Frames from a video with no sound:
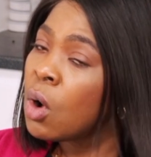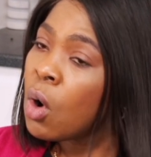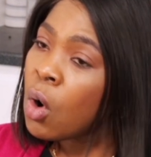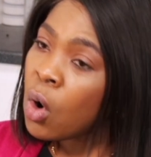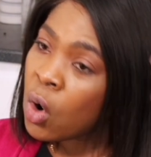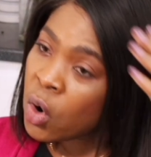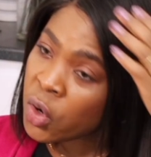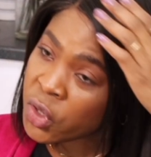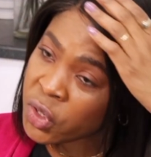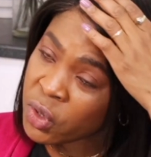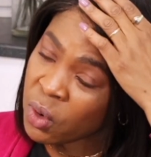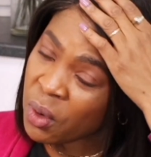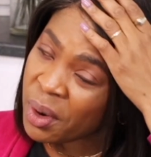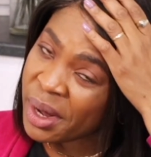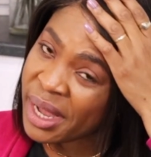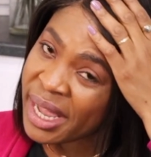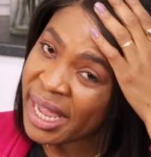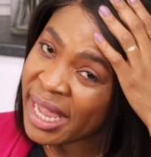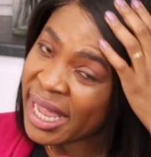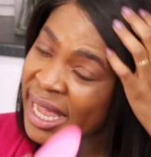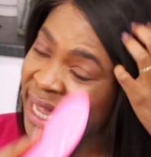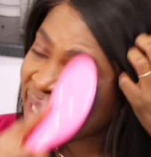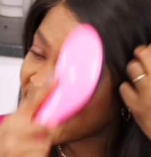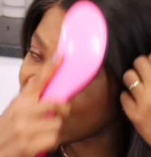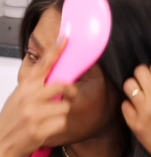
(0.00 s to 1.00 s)
or your
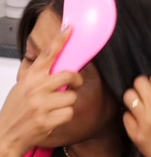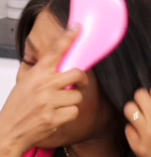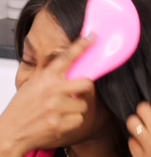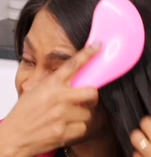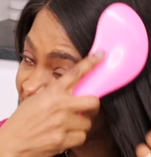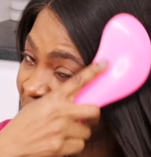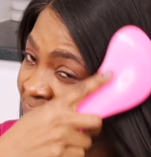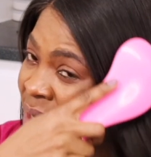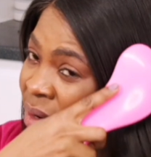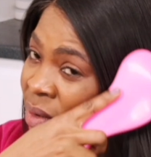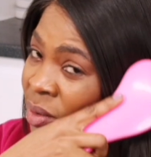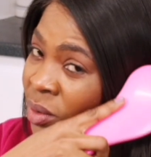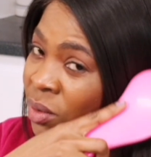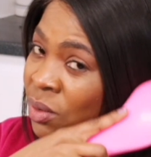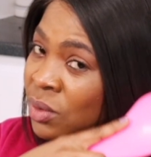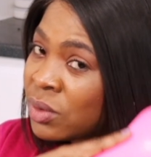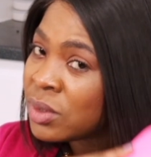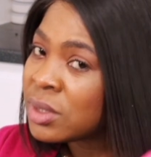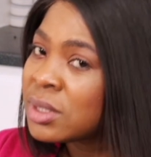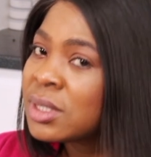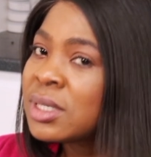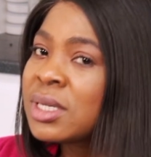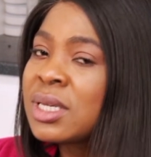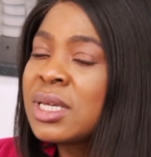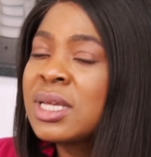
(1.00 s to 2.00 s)
hair is tangled,
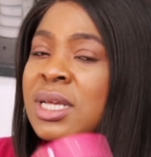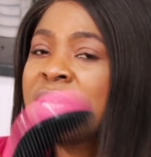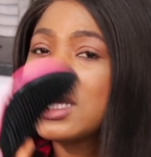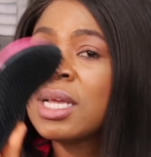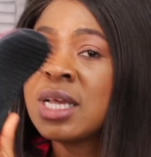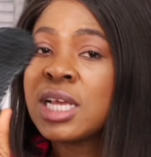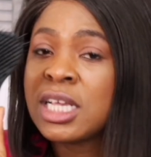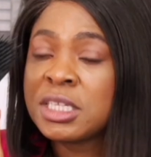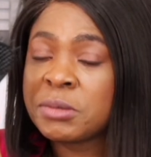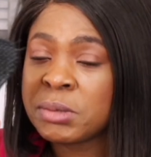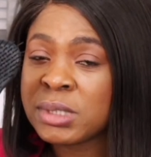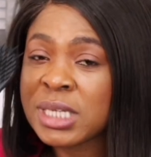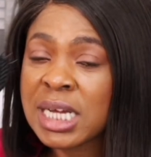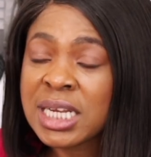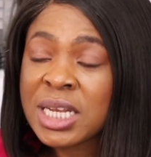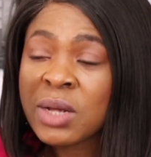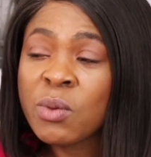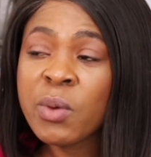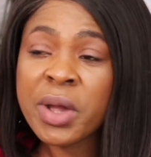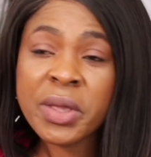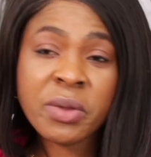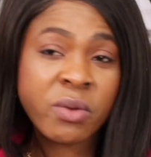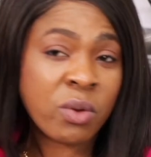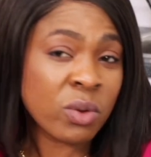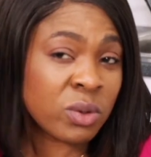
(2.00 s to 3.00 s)
especially
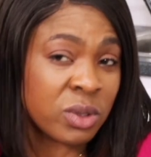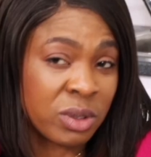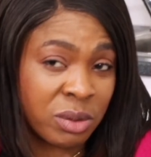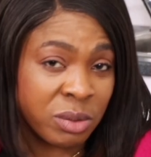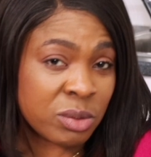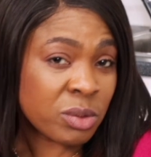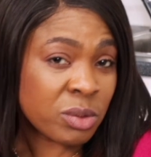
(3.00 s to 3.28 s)
when you're,